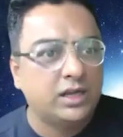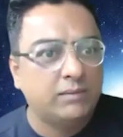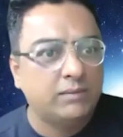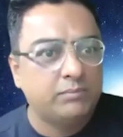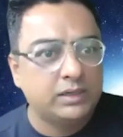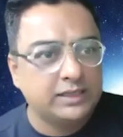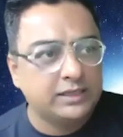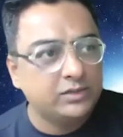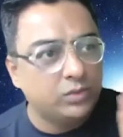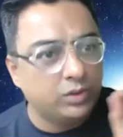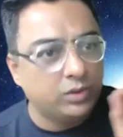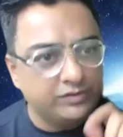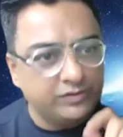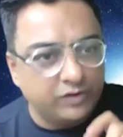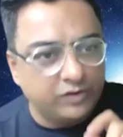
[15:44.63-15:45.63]
But then
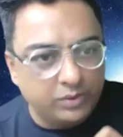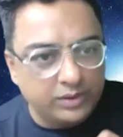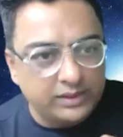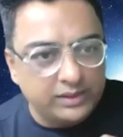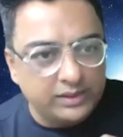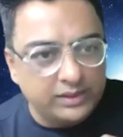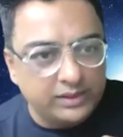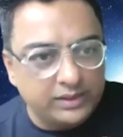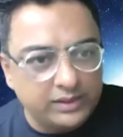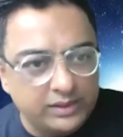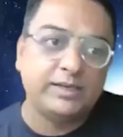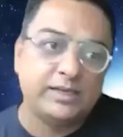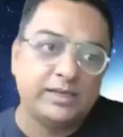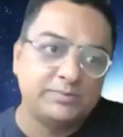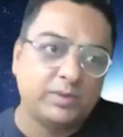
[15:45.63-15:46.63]
going forward, it can
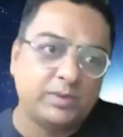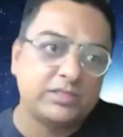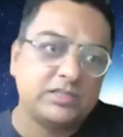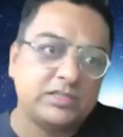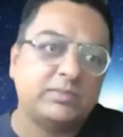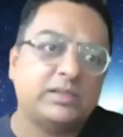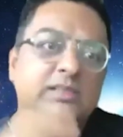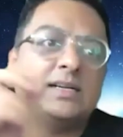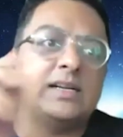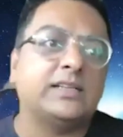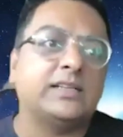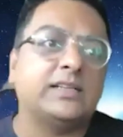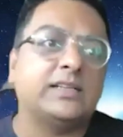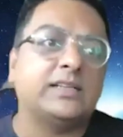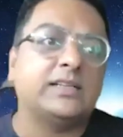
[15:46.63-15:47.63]
it is possible that
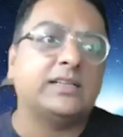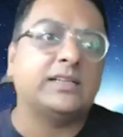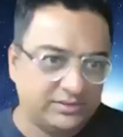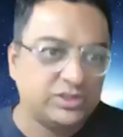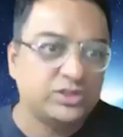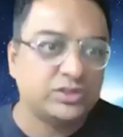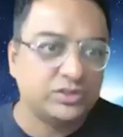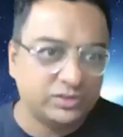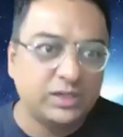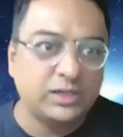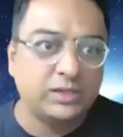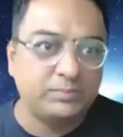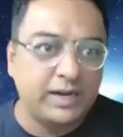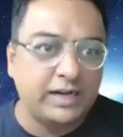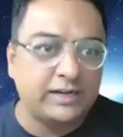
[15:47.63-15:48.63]
other you know
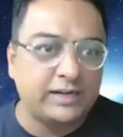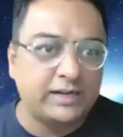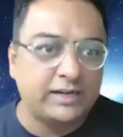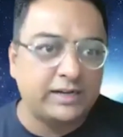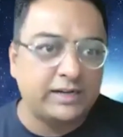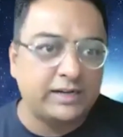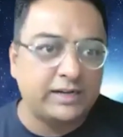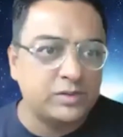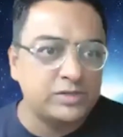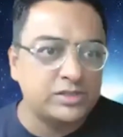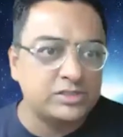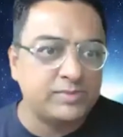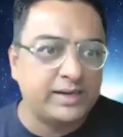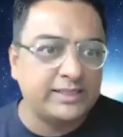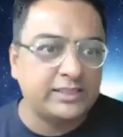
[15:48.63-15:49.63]
uh, other
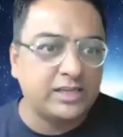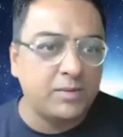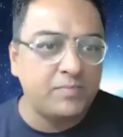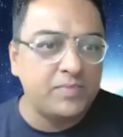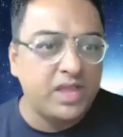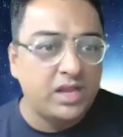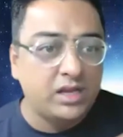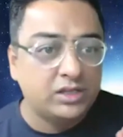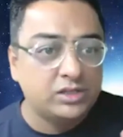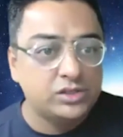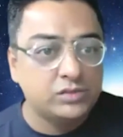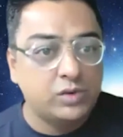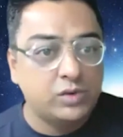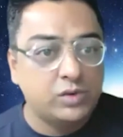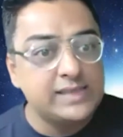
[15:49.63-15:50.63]
browsers might come.
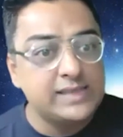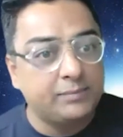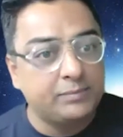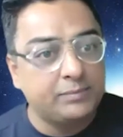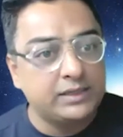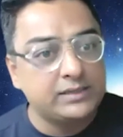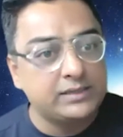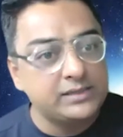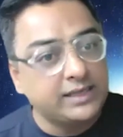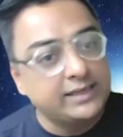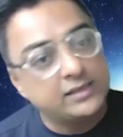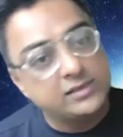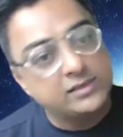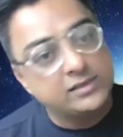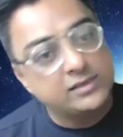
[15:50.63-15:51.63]
So what has happened is, it
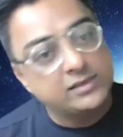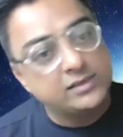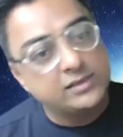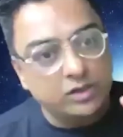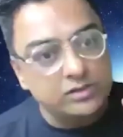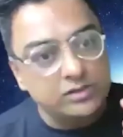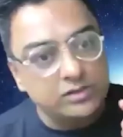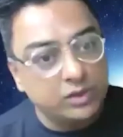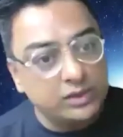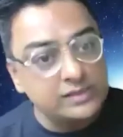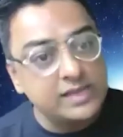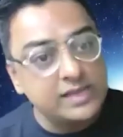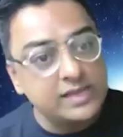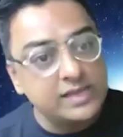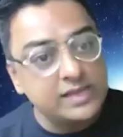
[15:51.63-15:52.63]
is the same concept. What has
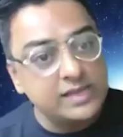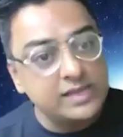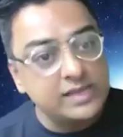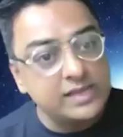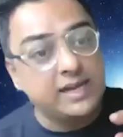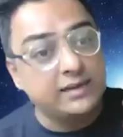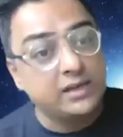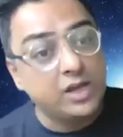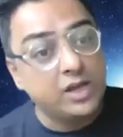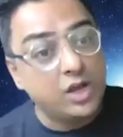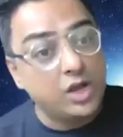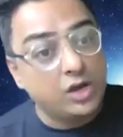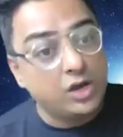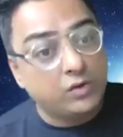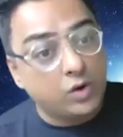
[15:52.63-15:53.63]
happened is that
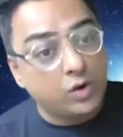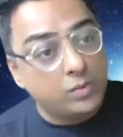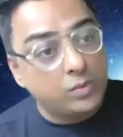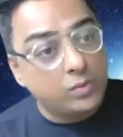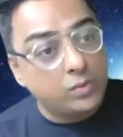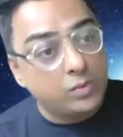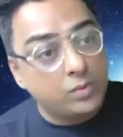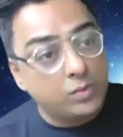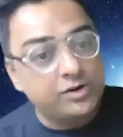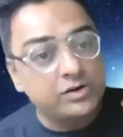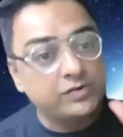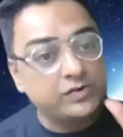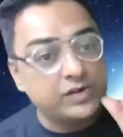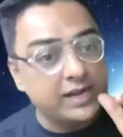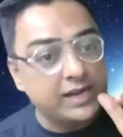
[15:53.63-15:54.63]
over the period
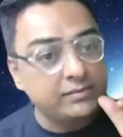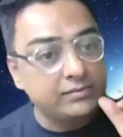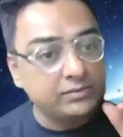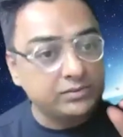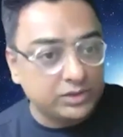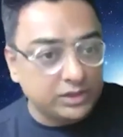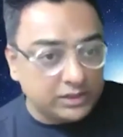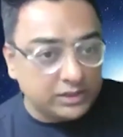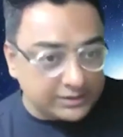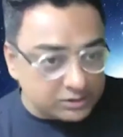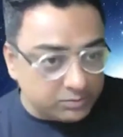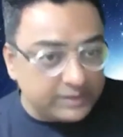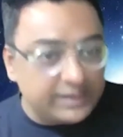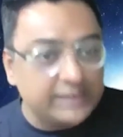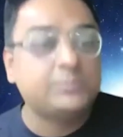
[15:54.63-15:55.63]
of time, the
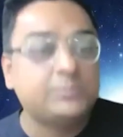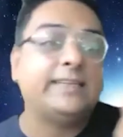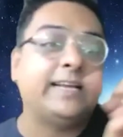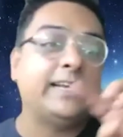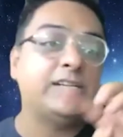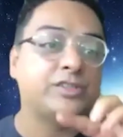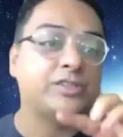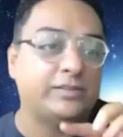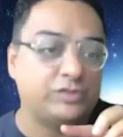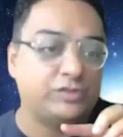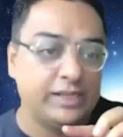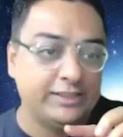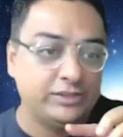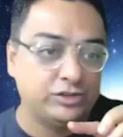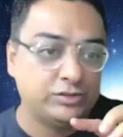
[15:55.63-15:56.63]
customer expectation have
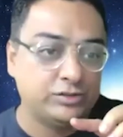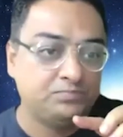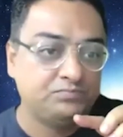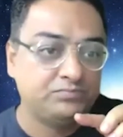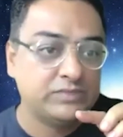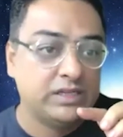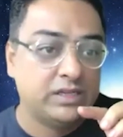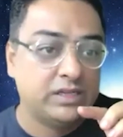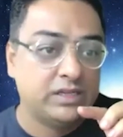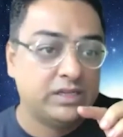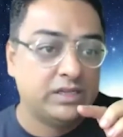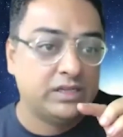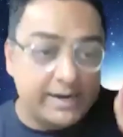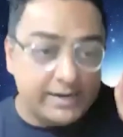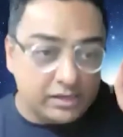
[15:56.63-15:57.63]
changed. So
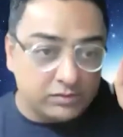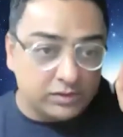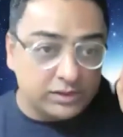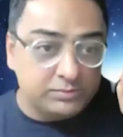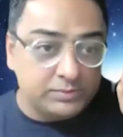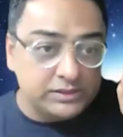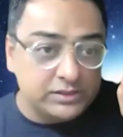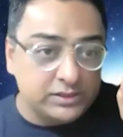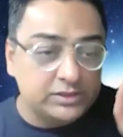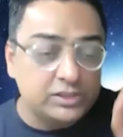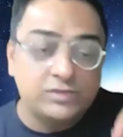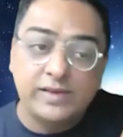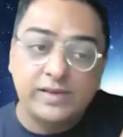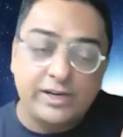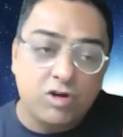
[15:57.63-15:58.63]
metaverse business
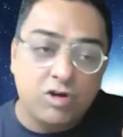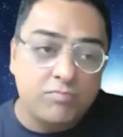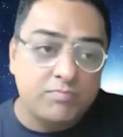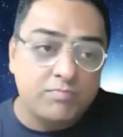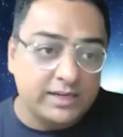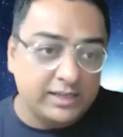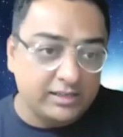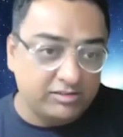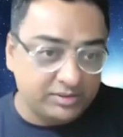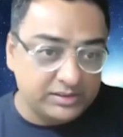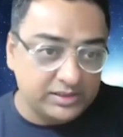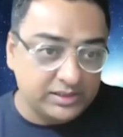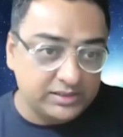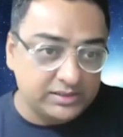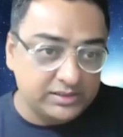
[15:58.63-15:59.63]
is very competitive
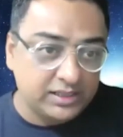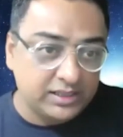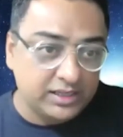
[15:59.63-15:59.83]
business.